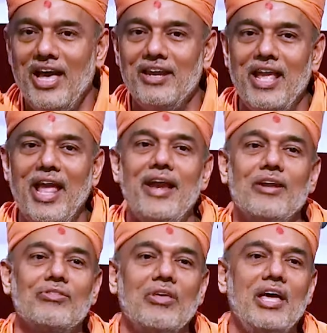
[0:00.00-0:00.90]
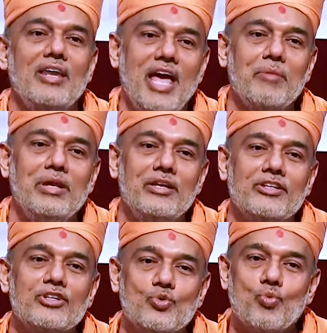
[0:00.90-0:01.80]
And eighth, an
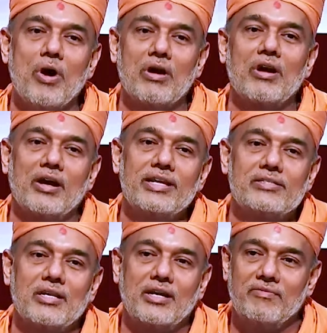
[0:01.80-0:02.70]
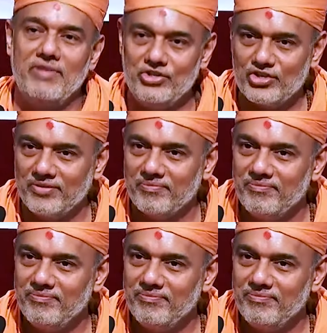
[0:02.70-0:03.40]
ability to work against a convention.